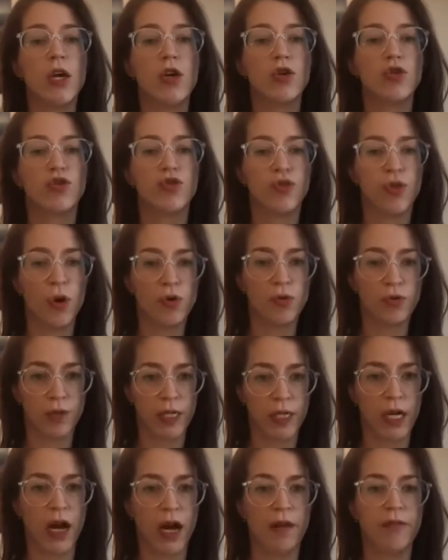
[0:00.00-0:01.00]
stroke
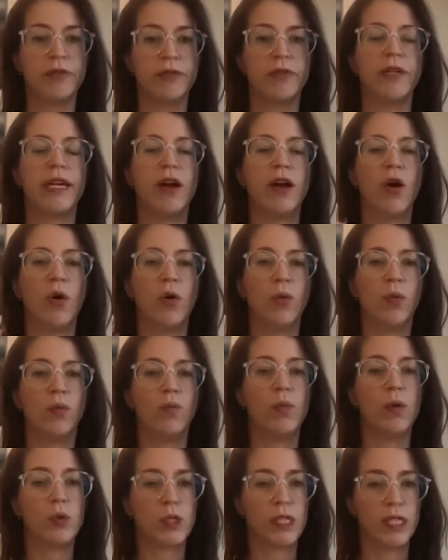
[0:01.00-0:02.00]
recovery, all
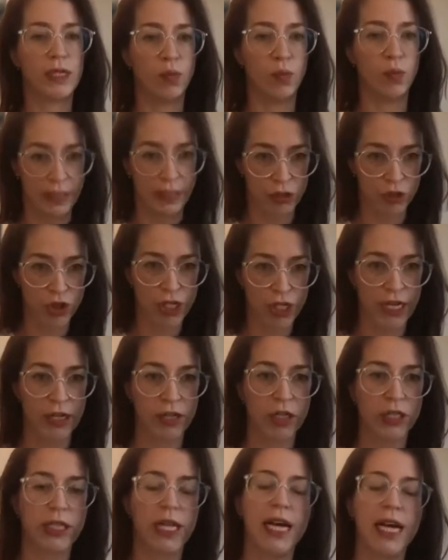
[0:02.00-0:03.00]
mostly wheelchair
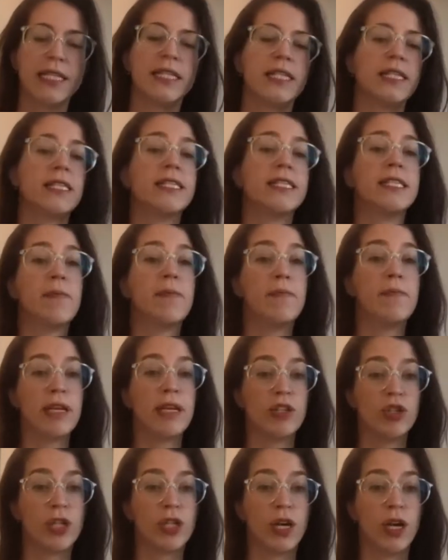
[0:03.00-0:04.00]
classes,
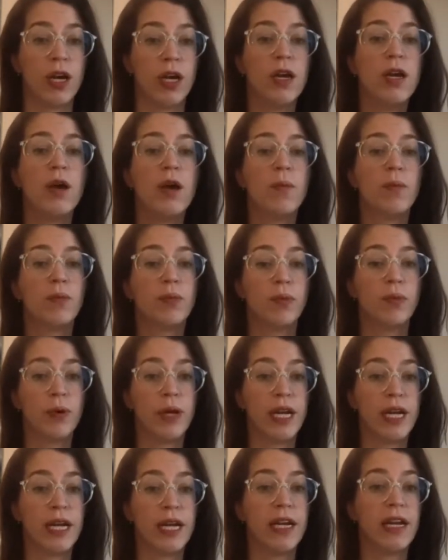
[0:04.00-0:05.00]
dementia,
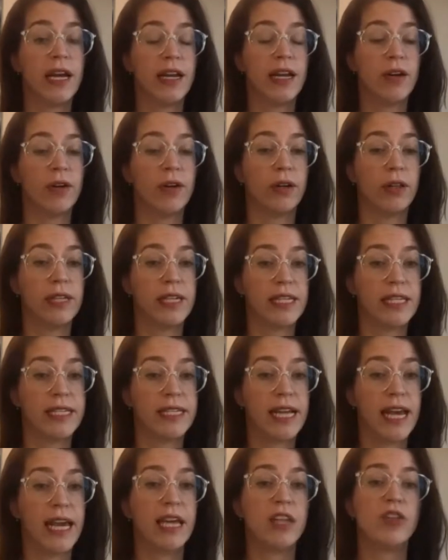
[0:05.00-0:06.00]
pre and early
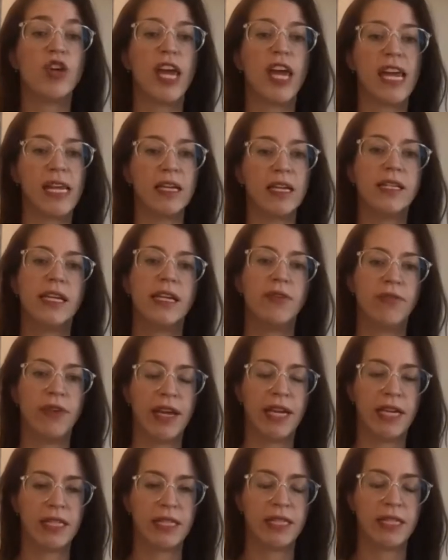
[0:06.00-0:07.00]
stage and
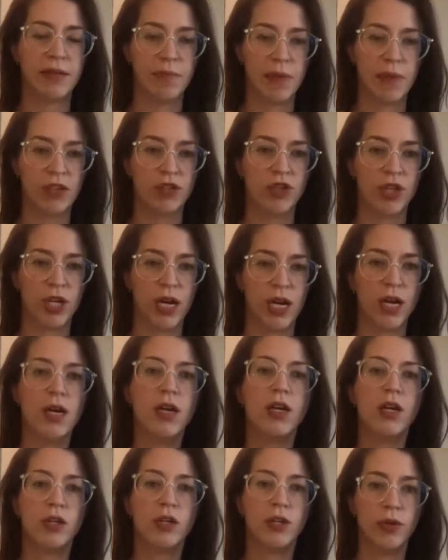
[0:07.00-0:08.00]
advanced dementia
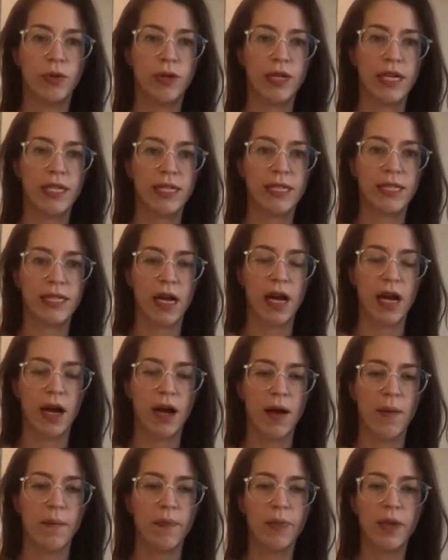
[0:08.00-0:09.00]
units.
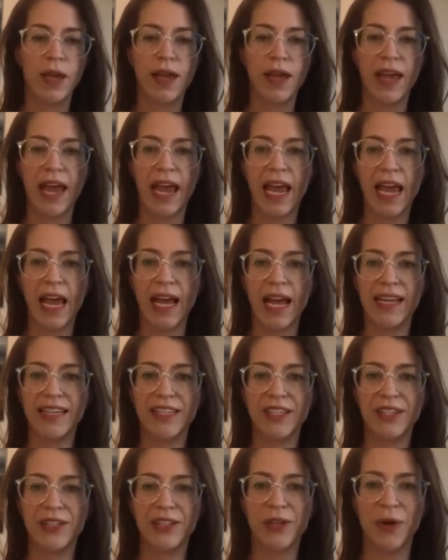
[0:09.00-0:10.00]
And
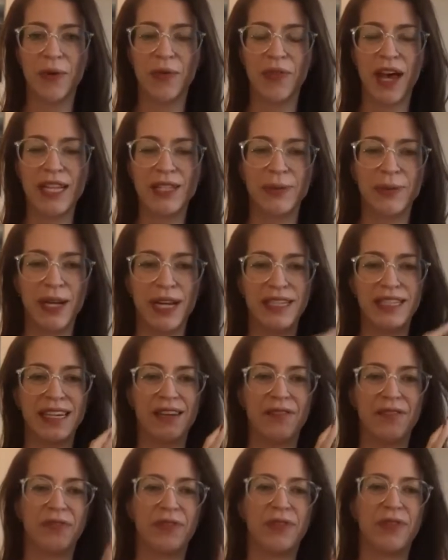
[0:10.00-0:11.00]
so that's what I
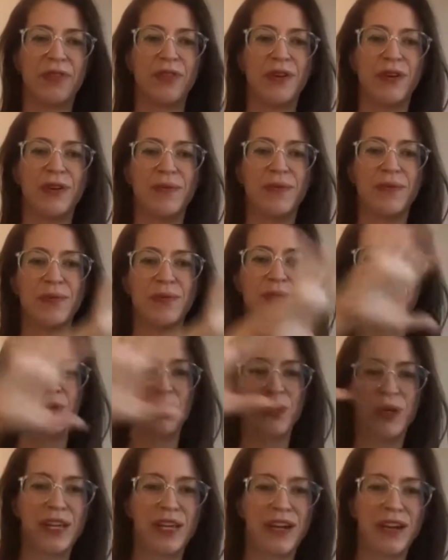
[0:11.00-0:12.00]
did for the
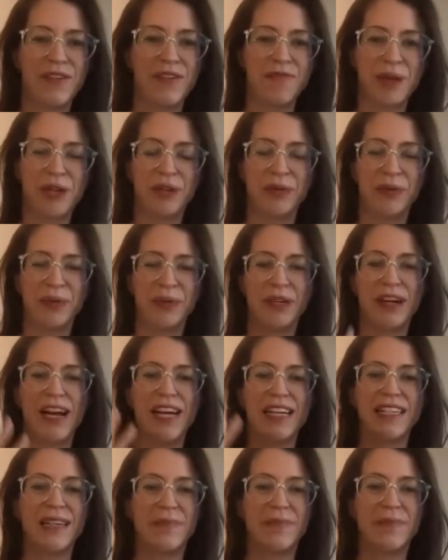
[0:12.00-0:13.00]
majority of my career
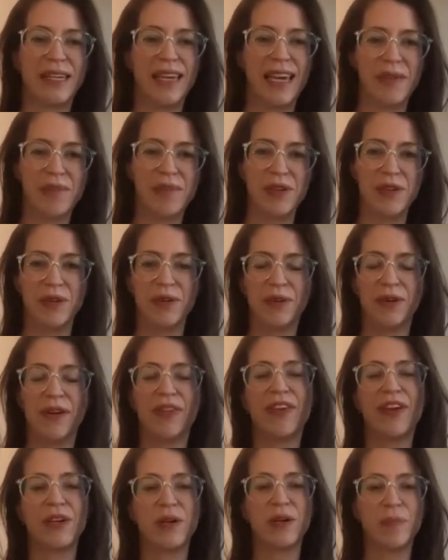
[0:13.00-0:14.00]
as I became a yoga
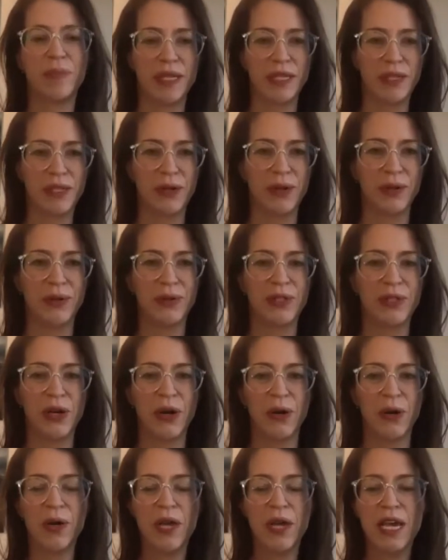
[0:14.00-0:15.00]
therapist also.